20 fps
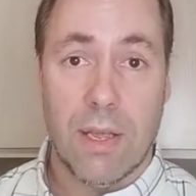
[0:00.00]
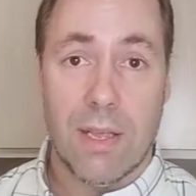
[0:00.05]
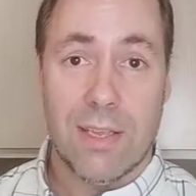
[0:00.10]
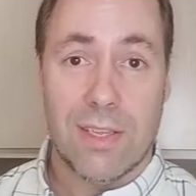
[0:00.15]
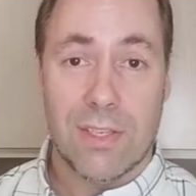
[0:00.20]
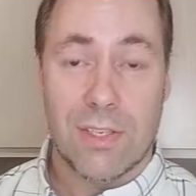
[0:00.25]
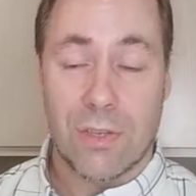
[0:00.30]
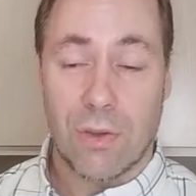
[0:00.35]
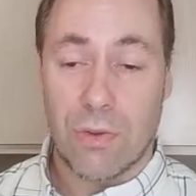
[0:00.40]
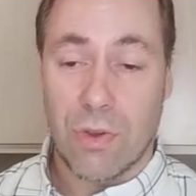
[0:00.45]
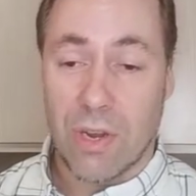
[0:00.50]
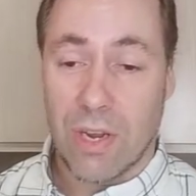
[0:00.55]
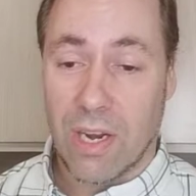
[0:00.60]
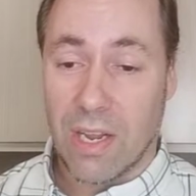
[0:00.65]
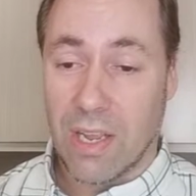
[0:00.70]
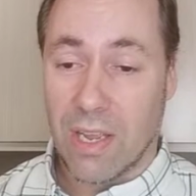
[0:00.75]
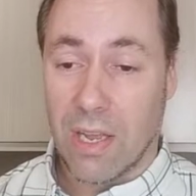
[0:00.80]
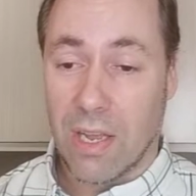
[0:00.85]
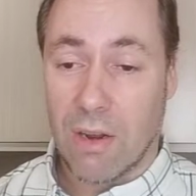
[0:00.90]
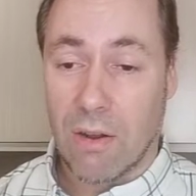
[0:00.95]
So you're going to
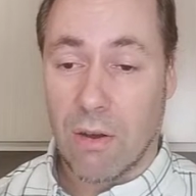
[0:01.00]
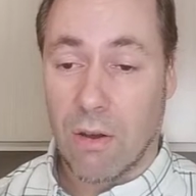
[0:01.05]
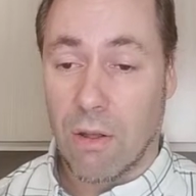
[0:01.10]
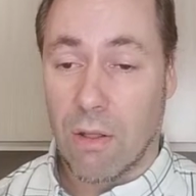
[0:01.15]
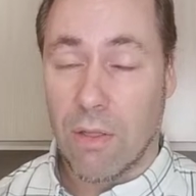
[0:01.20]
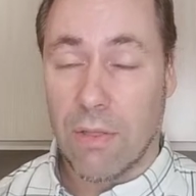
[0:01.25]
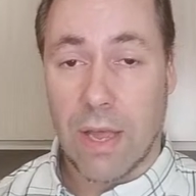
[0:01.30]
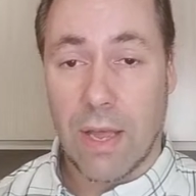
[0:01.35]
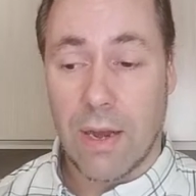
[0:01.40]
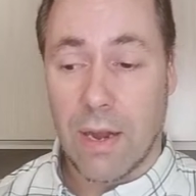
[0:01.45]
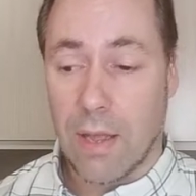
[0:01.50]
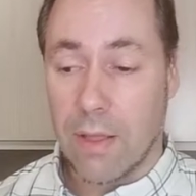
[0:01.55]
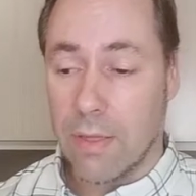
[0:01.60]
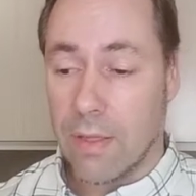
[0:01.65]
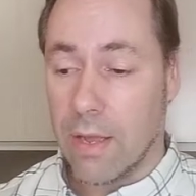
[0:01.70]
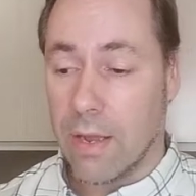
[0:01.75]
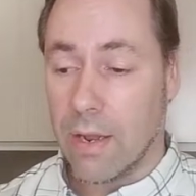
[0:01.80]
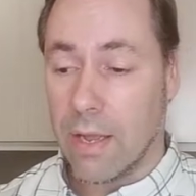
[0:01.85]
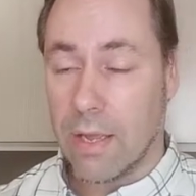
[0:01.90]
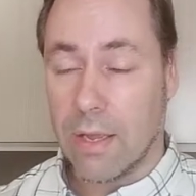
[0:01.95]
get all of that, and
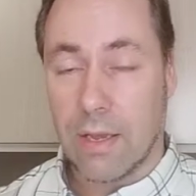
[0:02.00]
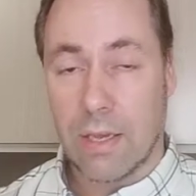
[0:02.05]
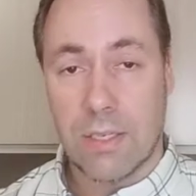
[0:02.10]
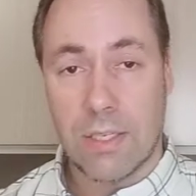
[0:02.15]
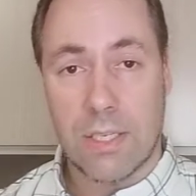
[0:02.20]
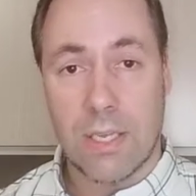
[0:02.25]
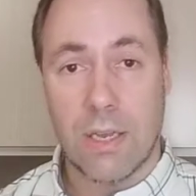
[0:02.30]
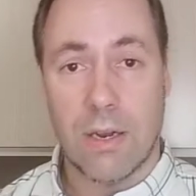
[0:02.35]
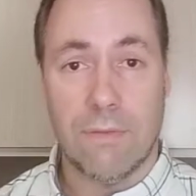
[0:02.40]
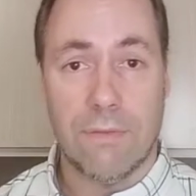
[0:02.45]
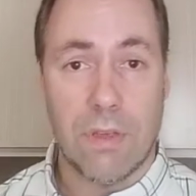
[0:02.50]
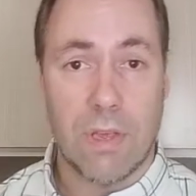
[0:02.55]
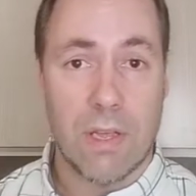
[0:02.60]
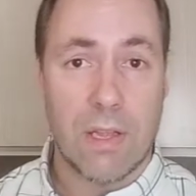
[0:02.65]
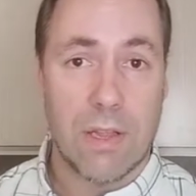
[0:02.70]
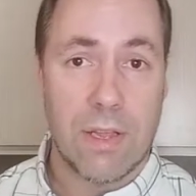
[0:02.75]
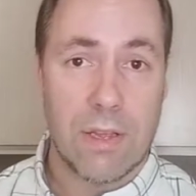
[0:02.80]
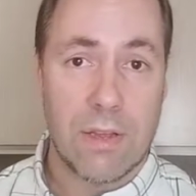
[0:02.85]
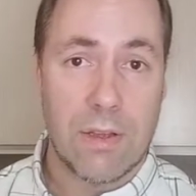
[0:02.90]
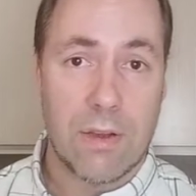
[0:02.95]
then like I said, if you
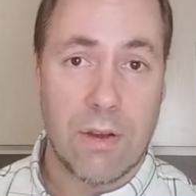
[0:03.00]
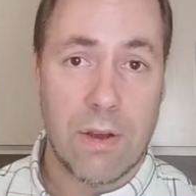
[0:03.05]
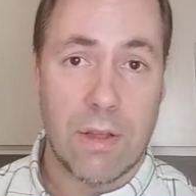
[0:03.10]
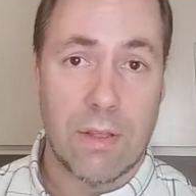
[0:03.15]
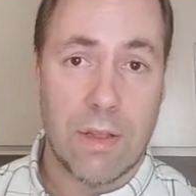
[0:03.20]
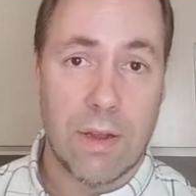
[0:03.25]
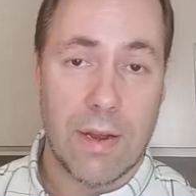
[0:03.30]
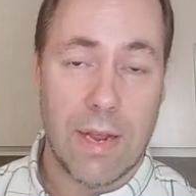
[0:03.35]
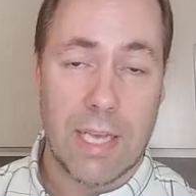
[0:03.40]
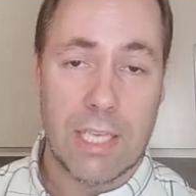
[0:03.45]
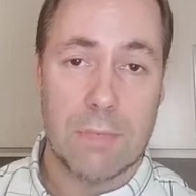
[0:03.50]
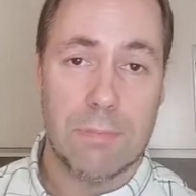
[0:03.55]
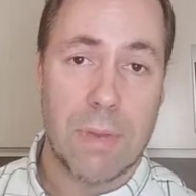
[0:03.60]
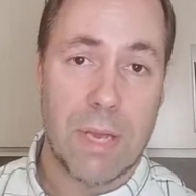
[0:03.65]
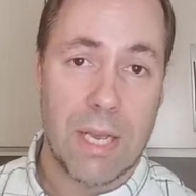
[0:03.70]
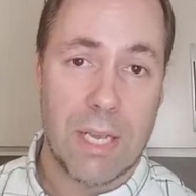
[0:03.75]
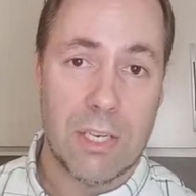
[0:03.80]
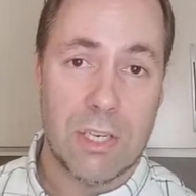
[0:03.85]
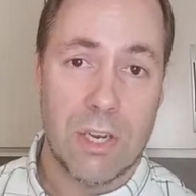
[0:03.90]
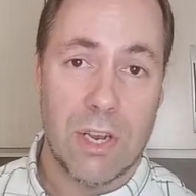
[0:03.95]
click on the next
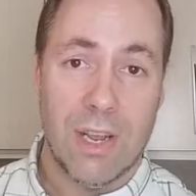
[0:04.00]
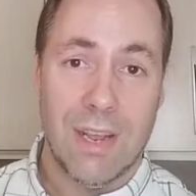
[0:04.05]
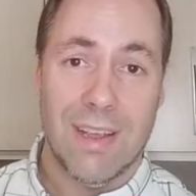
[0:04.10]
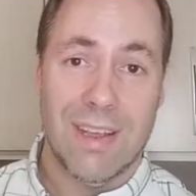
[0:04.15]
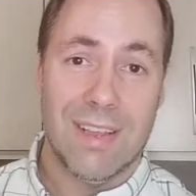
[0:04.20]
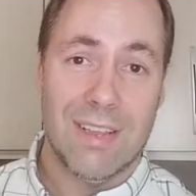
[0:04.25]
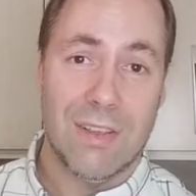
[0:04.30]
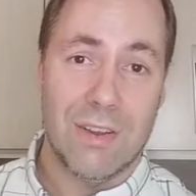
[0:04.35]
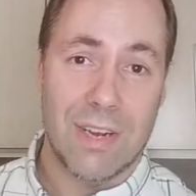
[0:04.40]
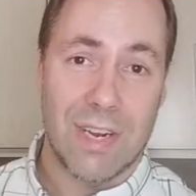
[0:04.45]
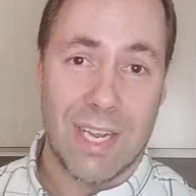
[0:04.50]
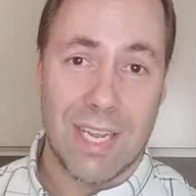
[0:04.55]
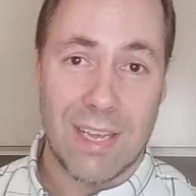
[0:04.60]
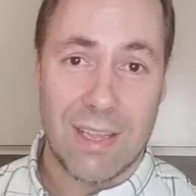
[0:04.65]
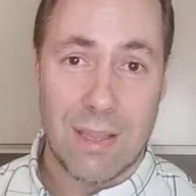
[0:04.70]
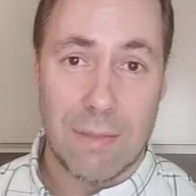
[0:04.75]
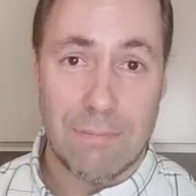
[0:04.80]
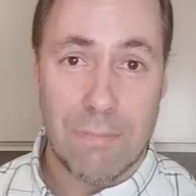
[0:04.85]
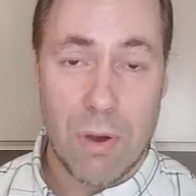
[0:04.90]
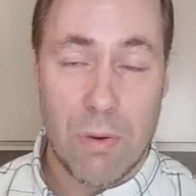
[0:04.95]
page, you're going to get
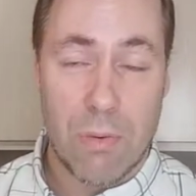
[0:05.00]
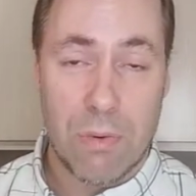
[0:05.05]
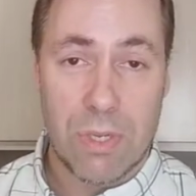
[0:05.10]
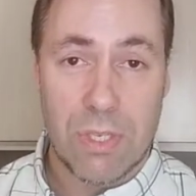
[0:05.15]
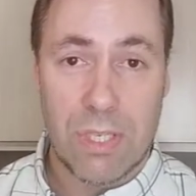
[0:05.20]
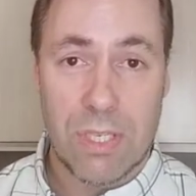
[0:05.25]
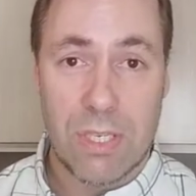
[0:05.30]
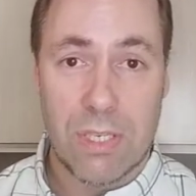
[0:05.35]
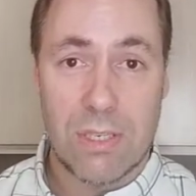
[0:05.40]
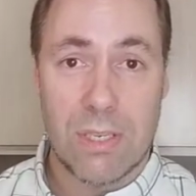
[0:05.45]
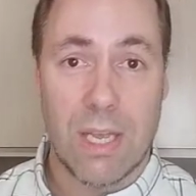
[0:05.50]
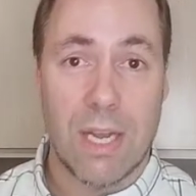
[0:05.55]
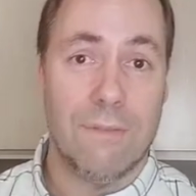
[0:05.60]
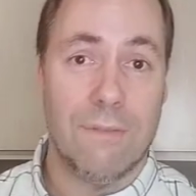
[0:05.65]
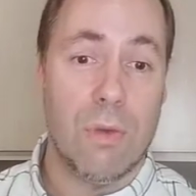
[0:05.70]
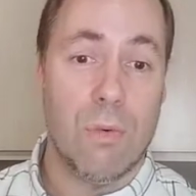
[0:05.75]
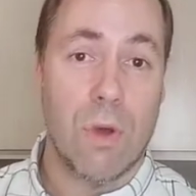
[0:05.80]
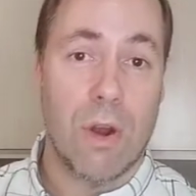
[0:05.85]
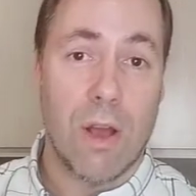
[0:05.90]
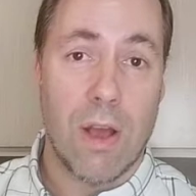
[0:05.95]
the bonuses, and if
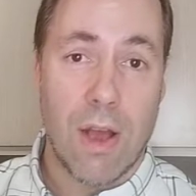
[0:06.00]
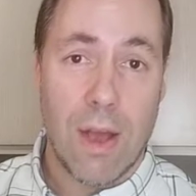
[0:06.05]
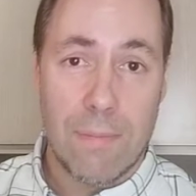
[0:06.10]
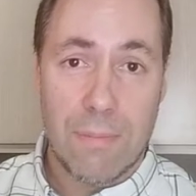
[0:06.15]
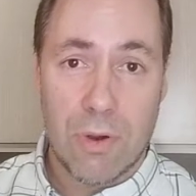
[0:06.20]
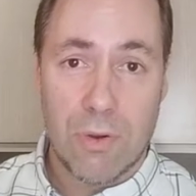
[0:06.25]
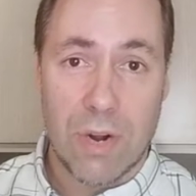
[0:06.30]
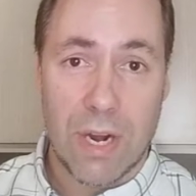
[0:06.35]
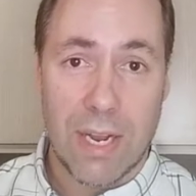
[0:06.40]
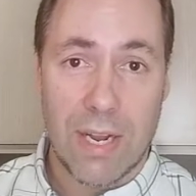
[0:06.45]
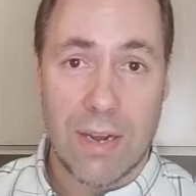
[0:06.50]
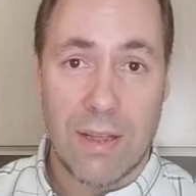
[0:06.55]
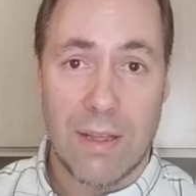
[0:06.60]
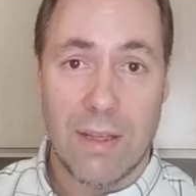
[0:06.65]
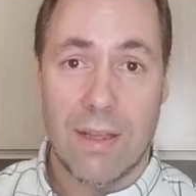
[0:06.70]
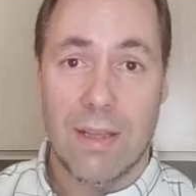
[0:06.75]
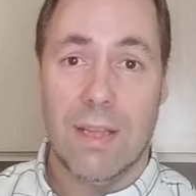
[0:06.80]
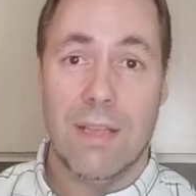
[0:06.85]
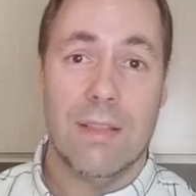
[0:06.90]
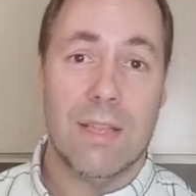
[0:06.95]
you want to upgrade,
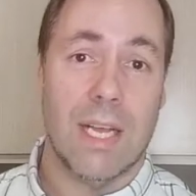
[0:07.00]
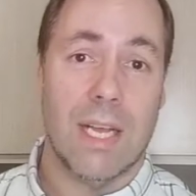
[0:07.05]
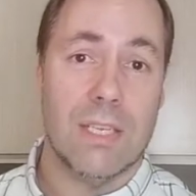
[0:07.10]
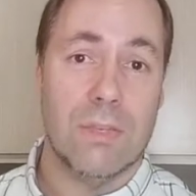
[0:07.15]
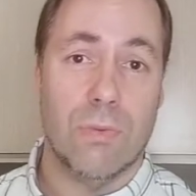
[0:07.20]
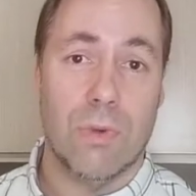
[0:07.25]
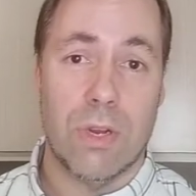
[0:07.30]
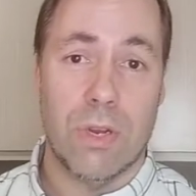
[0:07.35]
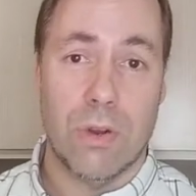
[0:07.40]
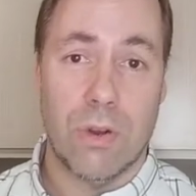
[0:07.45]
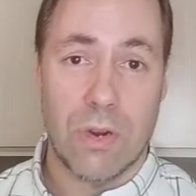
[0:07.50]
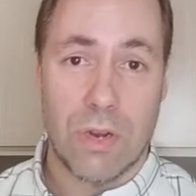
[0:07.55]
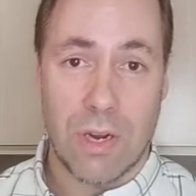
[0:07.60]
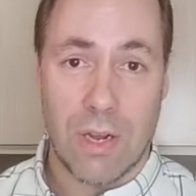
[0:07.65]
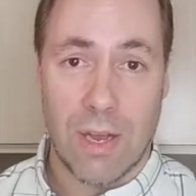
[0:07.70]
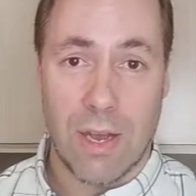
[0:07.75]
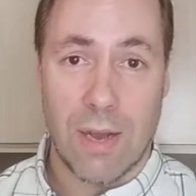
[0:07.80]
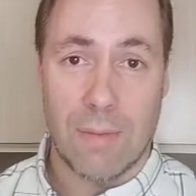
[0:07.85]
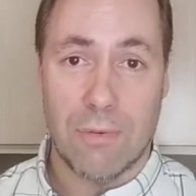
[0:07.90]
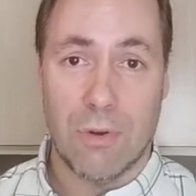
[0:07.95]
that's where you're going to
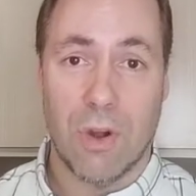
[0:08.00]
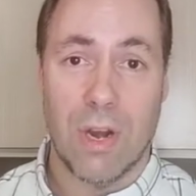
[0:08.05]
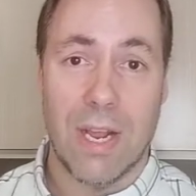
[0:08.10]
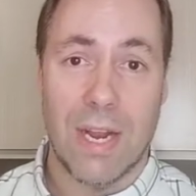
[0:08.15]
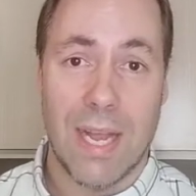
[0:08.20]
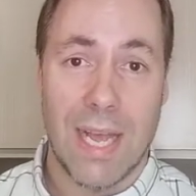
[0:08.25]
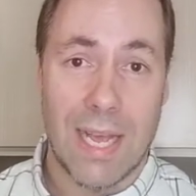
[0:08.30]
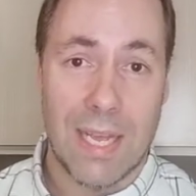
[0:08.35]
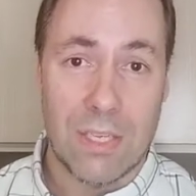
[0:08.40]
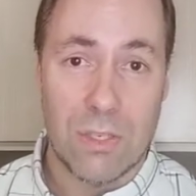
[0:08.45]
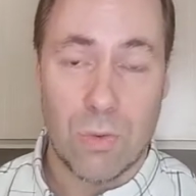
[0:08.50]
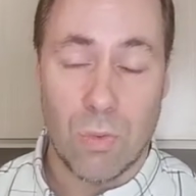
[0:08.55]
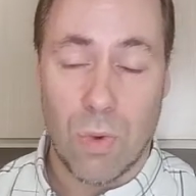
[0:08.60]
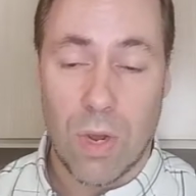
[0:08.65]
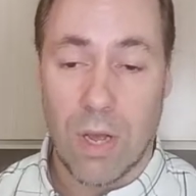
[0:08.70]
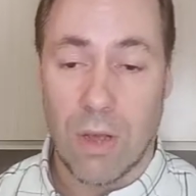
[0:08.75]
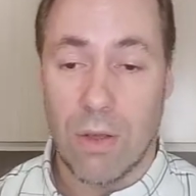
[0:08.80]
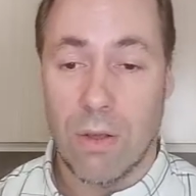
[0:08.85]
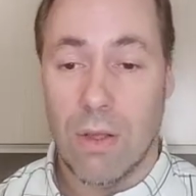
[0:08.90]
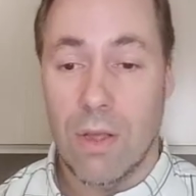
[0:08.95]
upgrade as
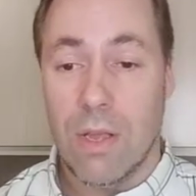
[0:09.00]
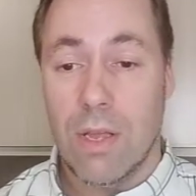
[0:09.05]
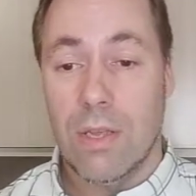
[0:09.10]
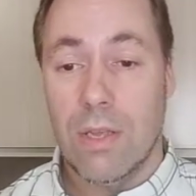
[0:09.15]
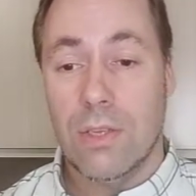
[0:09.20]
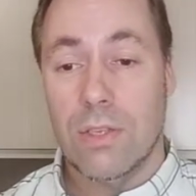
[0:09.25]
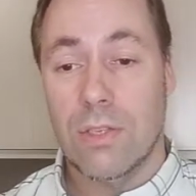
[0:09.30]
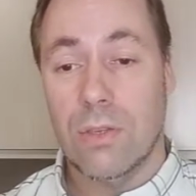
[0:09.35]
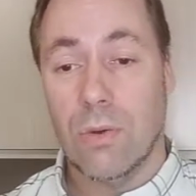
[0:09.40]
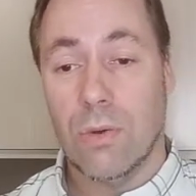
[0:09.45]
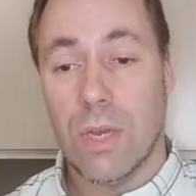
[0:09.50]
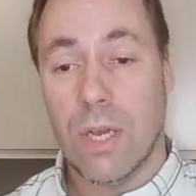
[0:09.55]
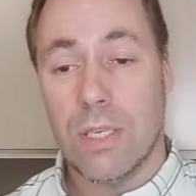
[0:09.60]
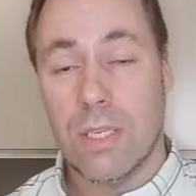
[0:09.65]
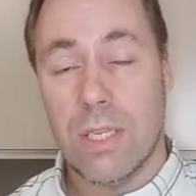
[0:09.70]
well. So guys, let me